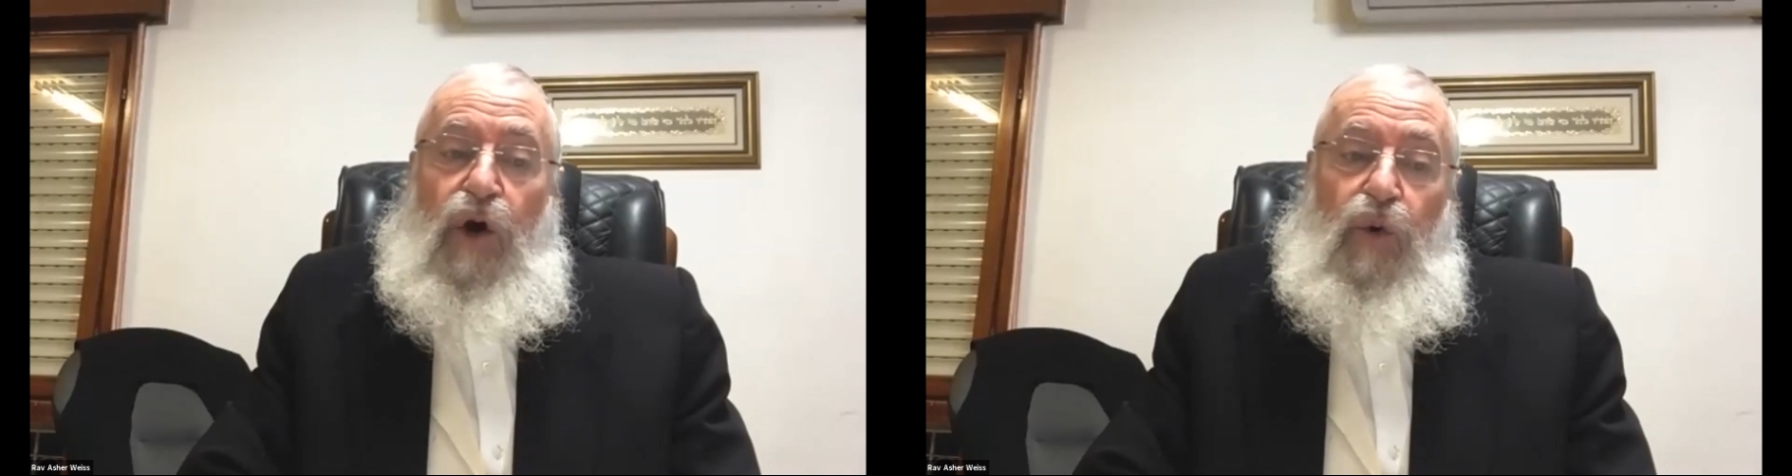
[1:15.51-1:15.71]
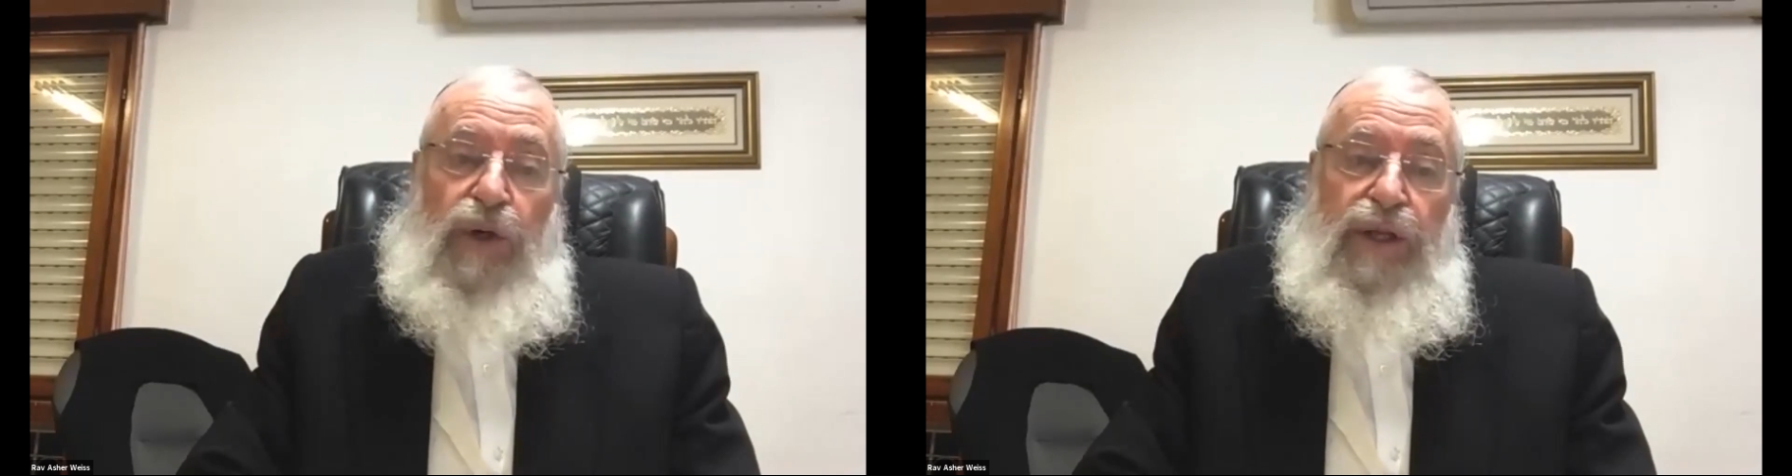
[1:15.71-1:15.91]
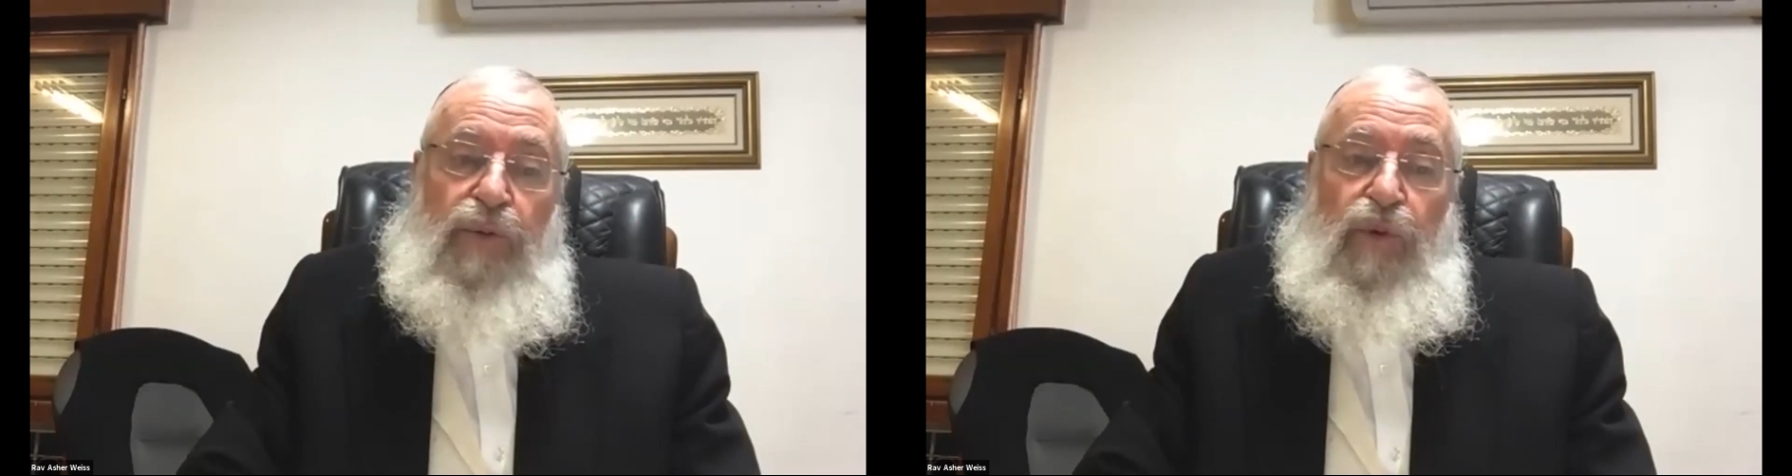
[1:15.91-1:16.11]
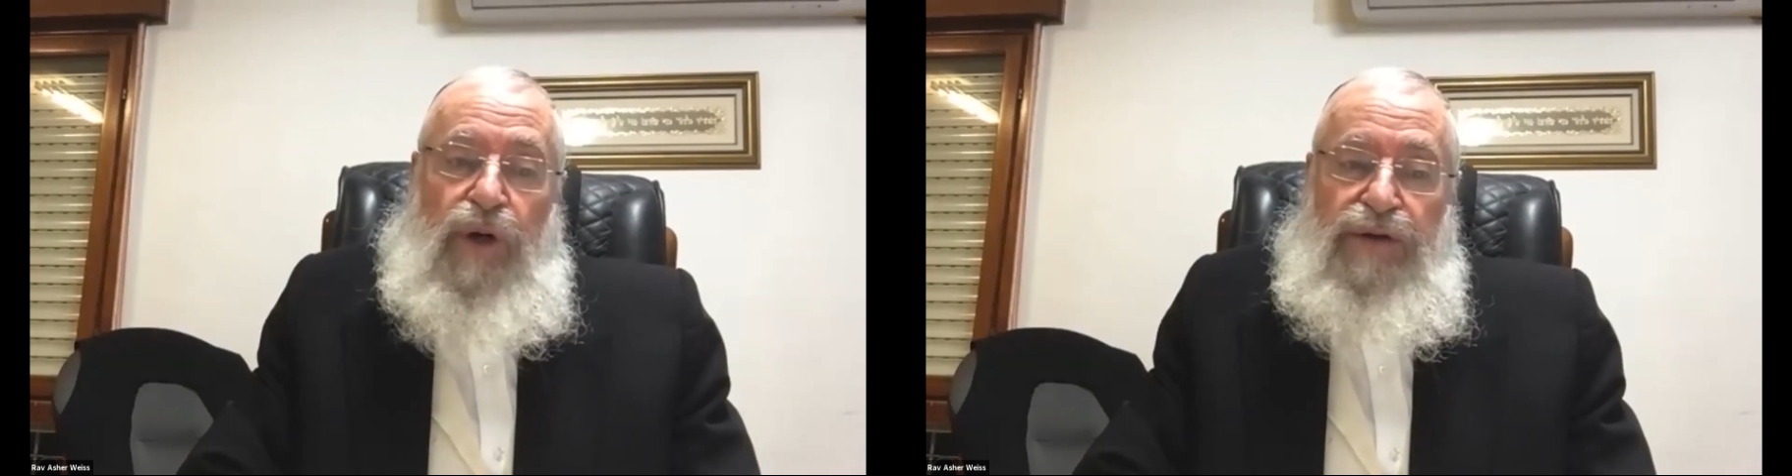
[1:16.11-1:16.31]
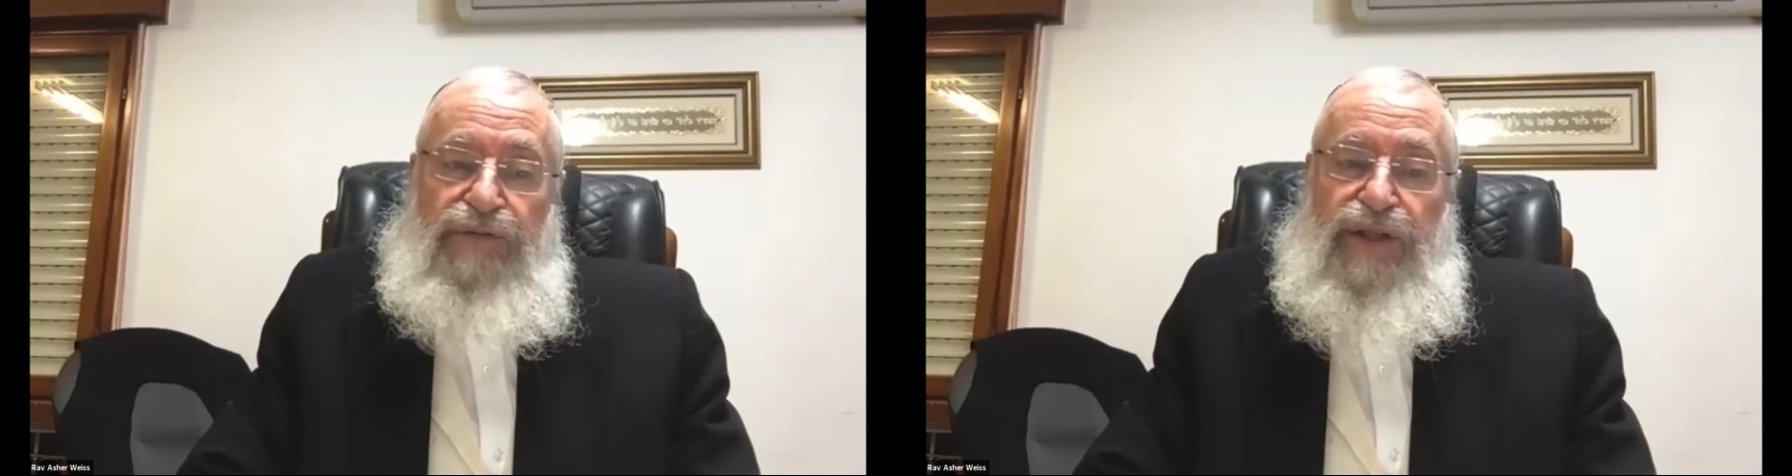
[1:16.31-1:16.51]
only
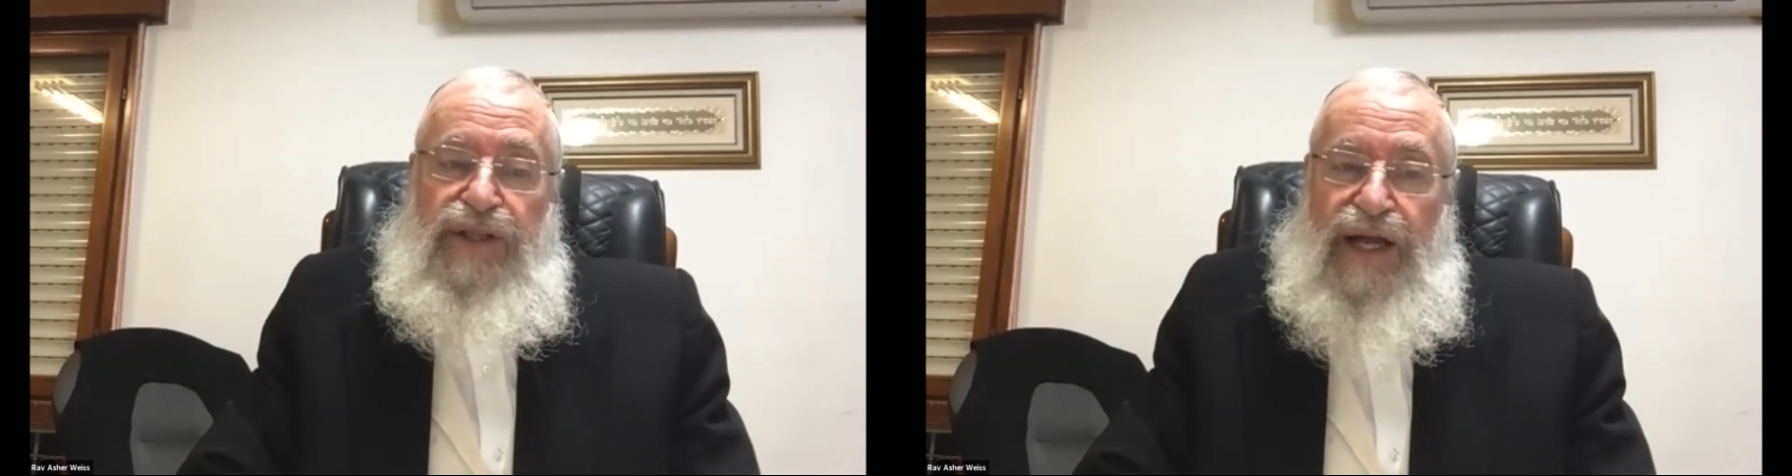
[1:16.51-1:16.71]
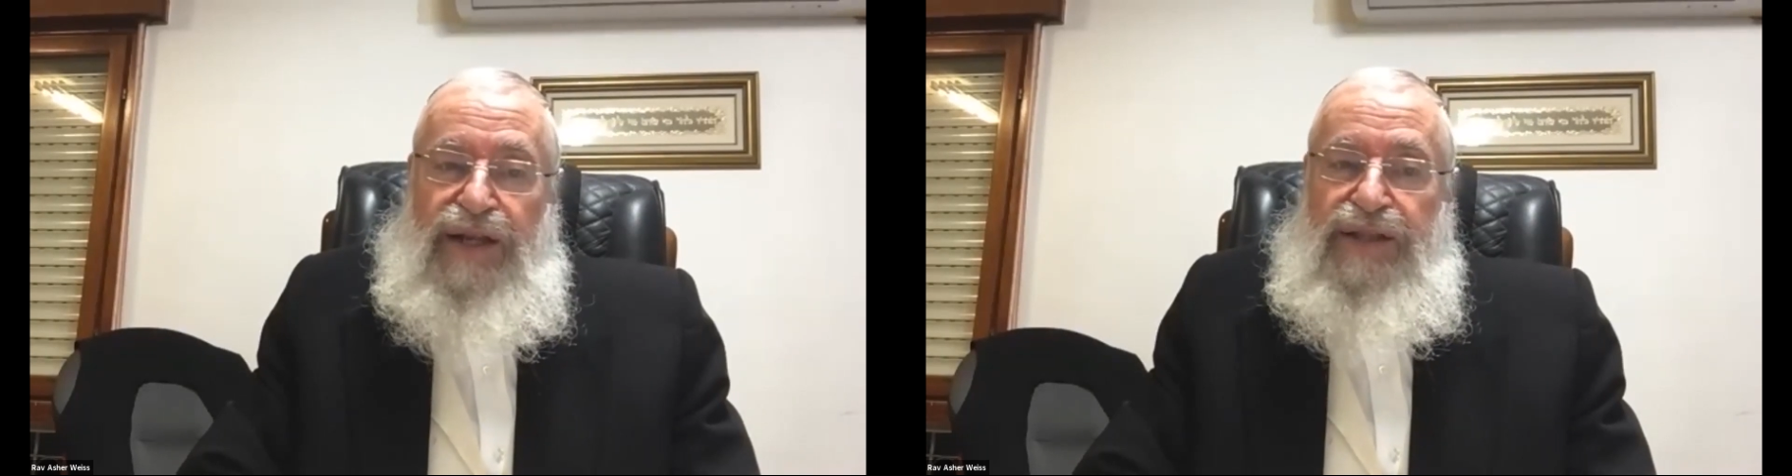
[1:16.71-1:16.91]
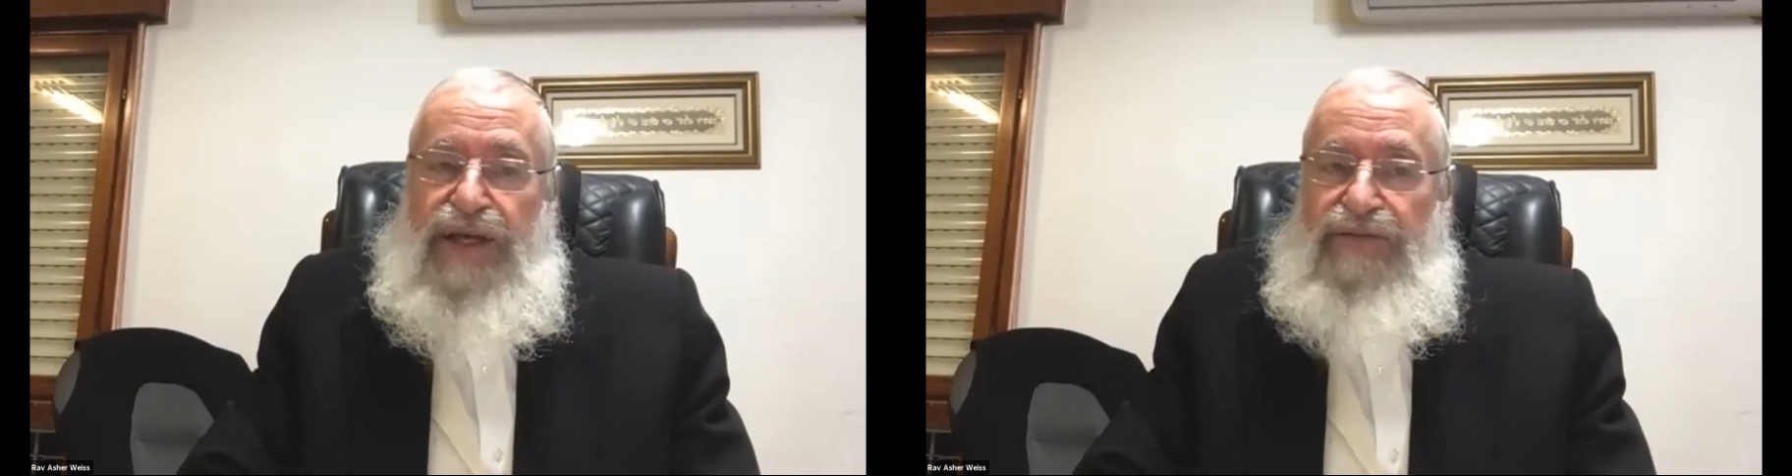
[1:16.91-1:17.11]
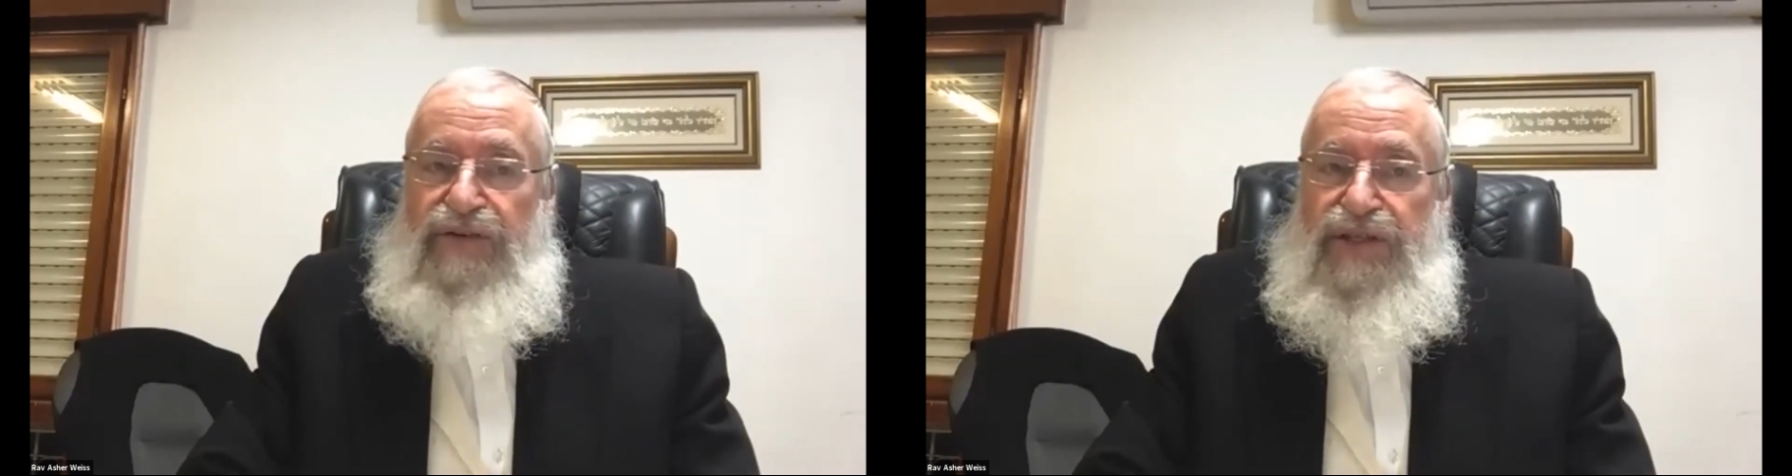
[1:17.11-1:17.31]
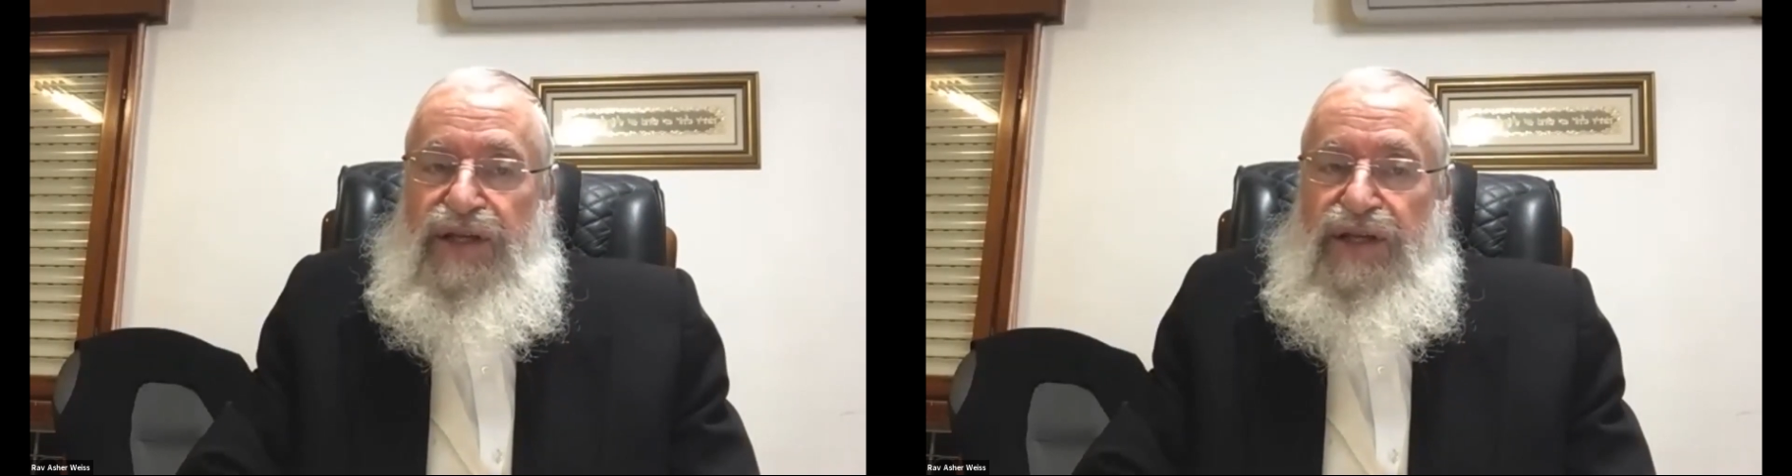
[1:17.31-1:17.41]
one of the Dalet Tevis